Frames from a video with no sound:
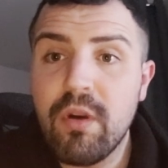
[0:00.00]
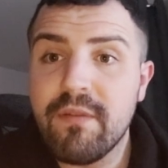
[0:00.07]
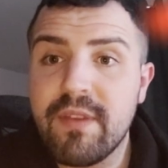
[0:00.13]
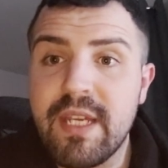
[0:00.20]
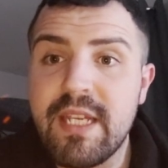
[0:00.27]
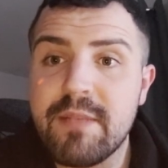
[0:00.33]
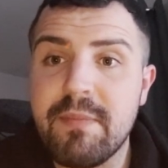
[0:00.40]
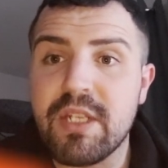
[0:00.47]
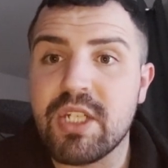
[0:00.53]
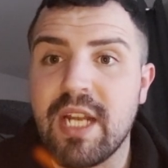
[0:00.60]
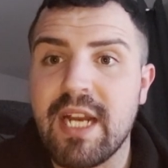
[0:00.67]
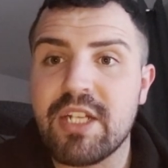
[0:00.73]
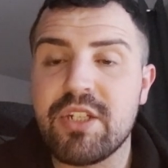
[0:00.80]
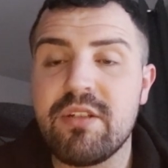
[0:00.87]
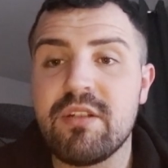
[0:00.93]
of these mission
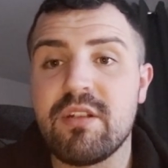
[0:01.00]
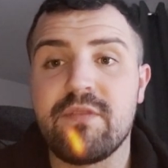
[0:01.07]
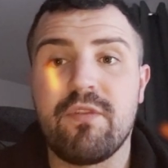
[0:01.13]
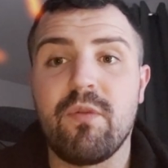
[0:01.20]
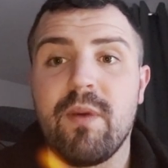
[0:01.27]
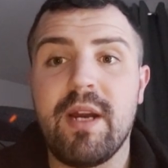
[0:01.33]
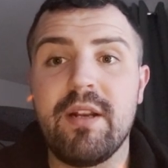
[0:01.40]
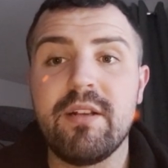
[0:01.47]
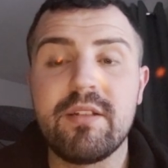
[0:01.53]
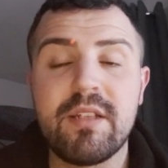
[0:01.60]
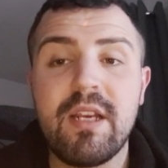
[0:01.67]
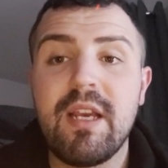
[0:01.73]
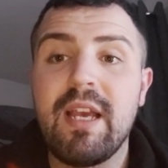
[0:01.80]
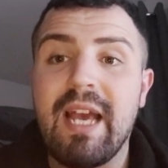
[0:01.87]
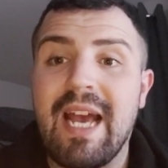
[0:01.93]
actions, just for awareness,
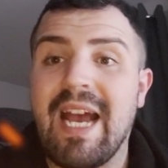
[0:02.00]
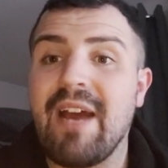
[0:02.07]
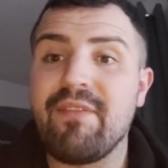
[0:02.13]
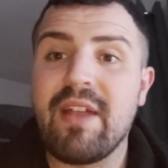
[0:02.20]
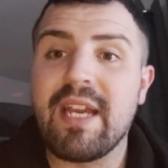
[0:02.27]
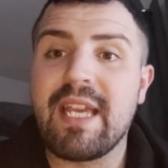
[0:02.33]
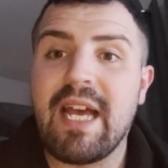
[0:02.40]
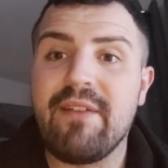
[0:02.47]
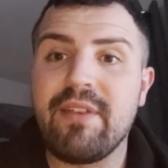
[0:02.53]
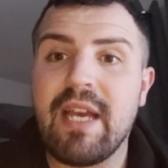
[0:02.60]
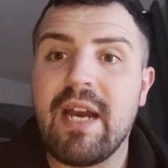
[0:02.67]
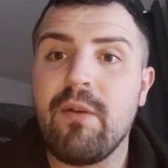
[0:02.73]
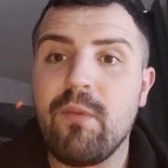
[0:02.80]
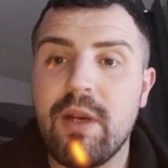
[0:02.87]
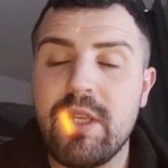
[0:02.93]
have that
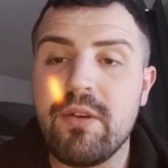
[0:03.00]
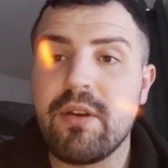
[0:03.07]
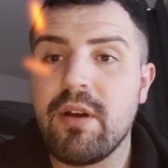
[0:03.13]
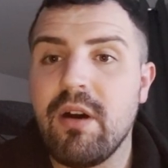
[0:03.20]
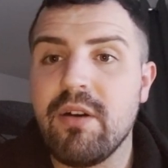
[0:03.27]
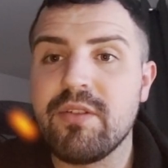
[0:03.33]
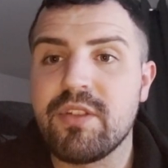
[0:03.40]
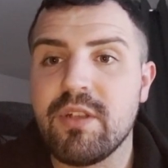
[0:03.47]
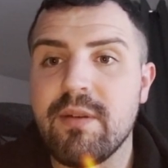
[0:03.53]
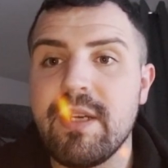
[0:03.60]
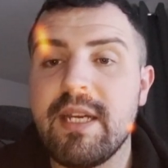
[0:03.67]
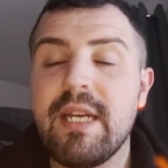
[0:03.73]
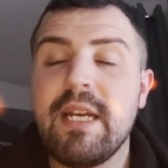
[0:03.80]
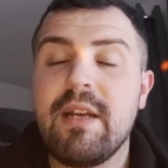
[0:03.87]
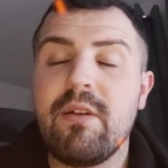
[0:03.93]
caveat where you can't do
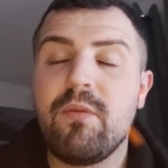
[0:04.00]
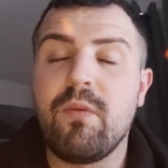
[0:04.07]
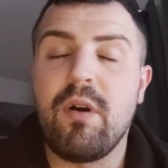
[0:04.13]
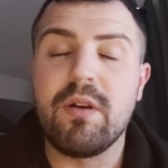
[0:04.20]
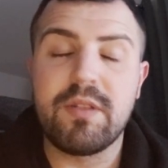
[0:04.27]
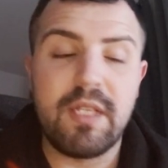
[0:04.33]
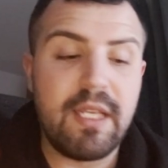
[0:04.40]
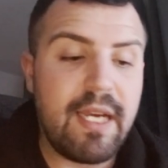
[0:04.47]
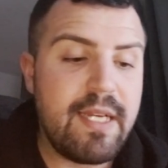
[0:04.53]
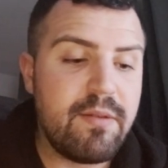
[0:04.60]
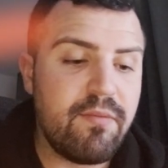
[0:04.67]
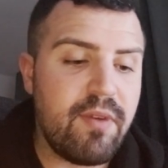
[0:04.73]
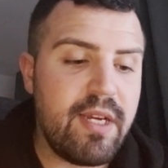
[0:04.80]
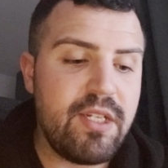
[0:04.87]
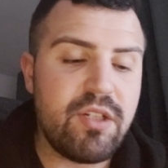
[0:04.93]
it whilst in
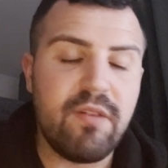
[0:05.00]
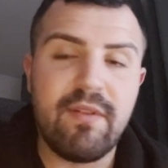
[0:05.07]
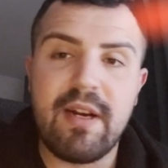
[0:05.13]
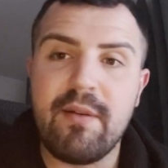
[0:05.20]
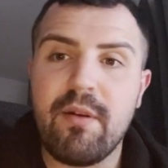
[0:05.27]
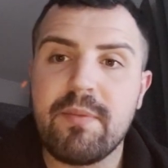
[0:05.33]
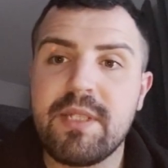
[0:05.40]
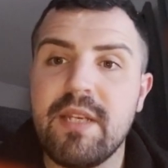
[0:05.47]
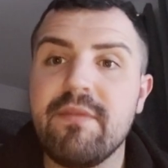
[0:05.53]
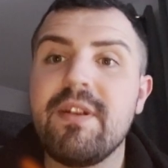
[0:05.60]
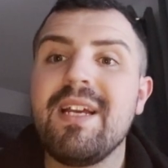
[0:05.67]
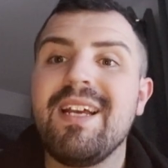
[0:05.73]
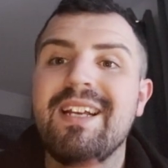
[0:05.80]
engagement range of an enemy operative.